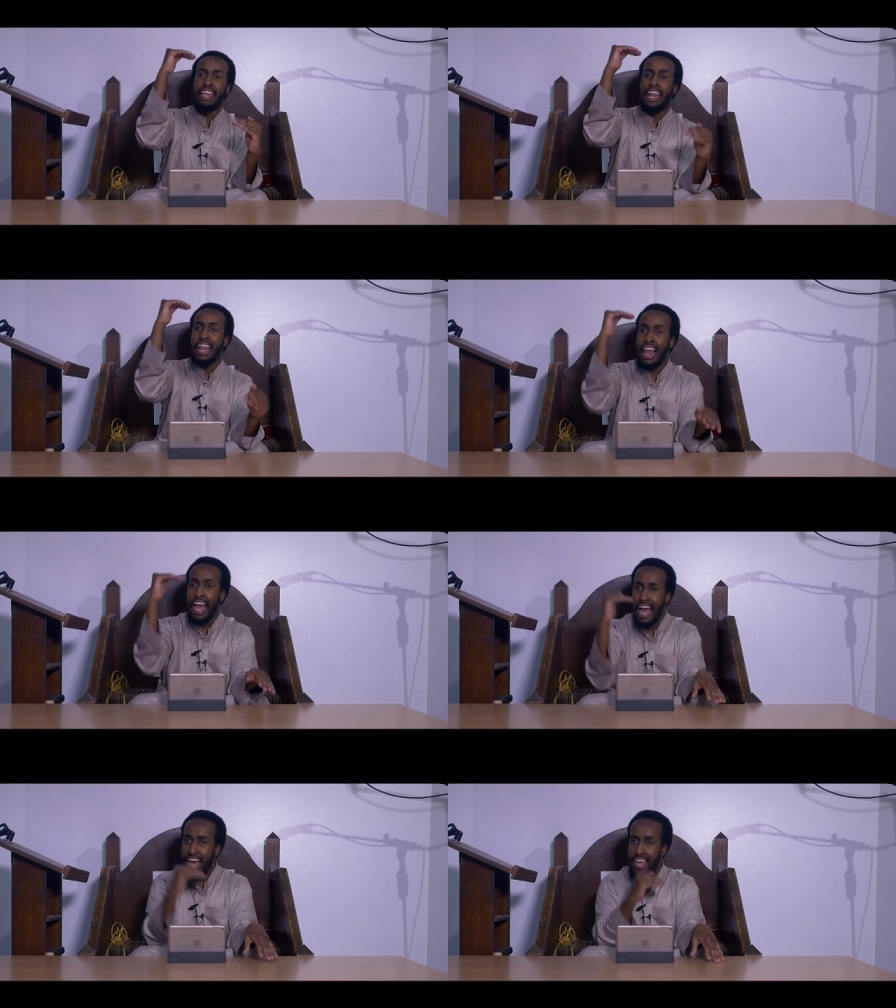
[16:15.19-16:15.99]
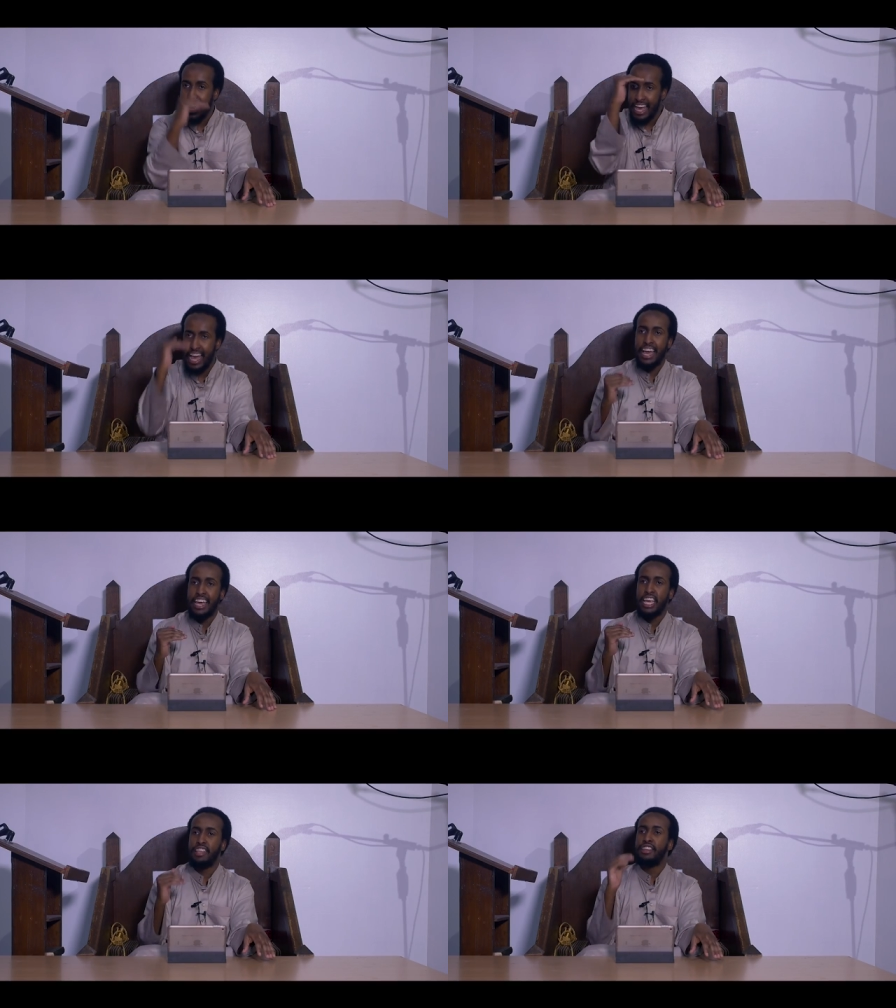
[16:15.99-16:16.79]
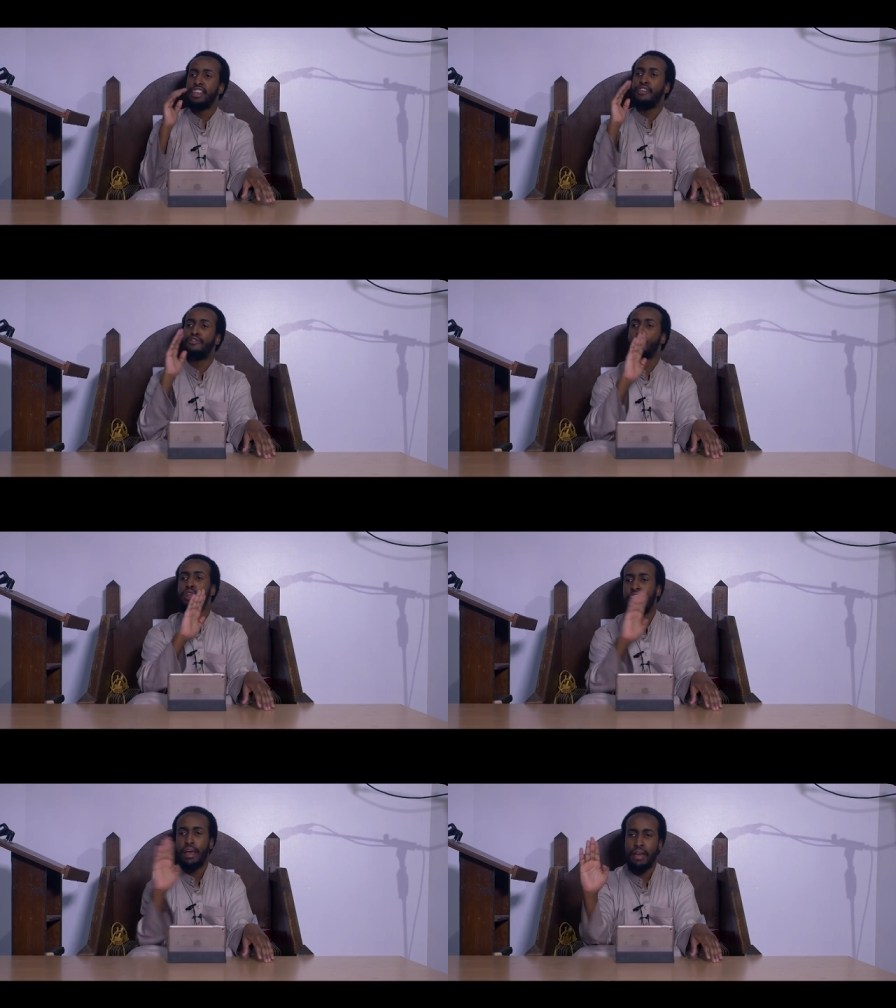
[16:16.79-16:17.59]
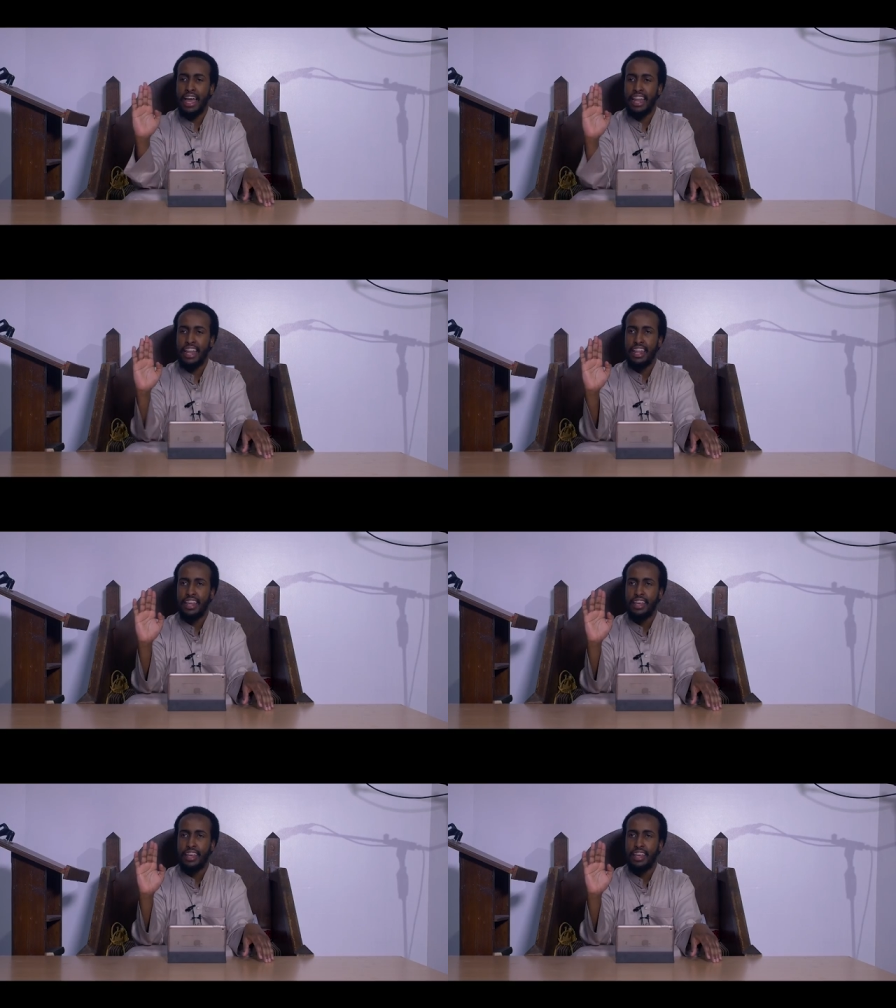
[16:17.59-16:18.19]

the la here is nafyul kamal,